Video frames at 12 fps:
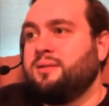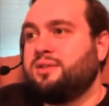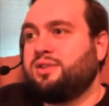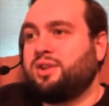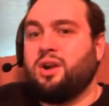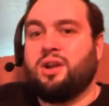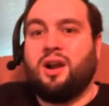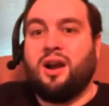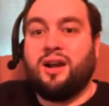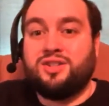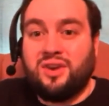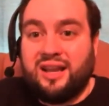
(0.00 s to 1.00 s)
stark
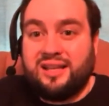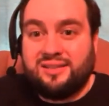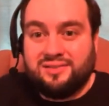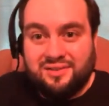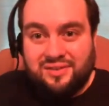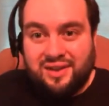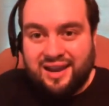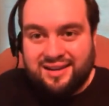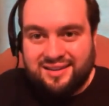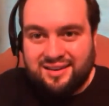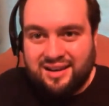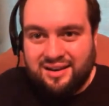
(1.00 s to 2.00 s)
contrast of an
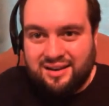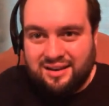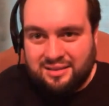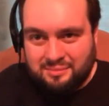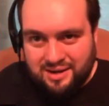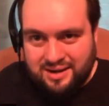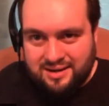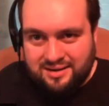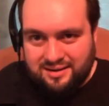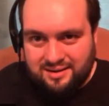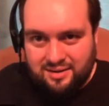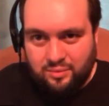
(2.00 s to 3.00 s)
effect in the
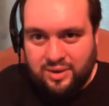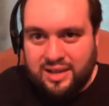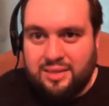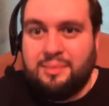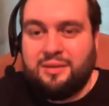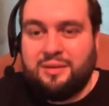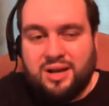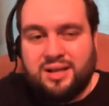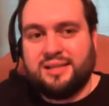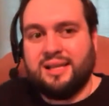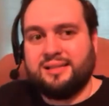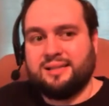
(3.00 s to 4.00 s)
mind, and the way the mind
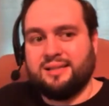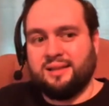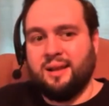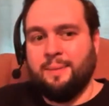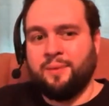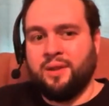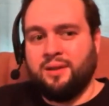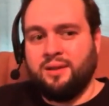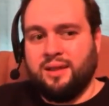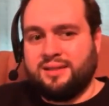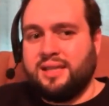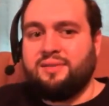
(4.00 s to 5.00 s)
processes.
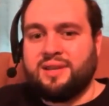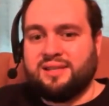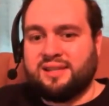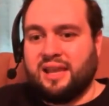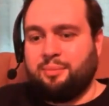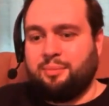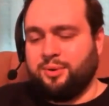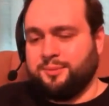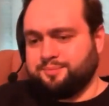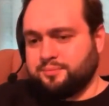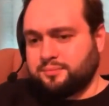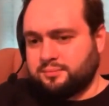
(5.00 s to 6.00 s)
Like, to give an example,
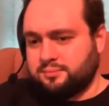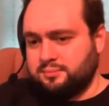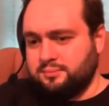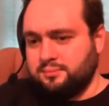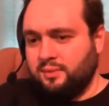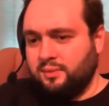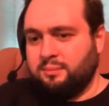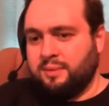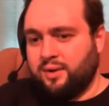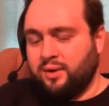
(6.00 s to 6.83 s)
my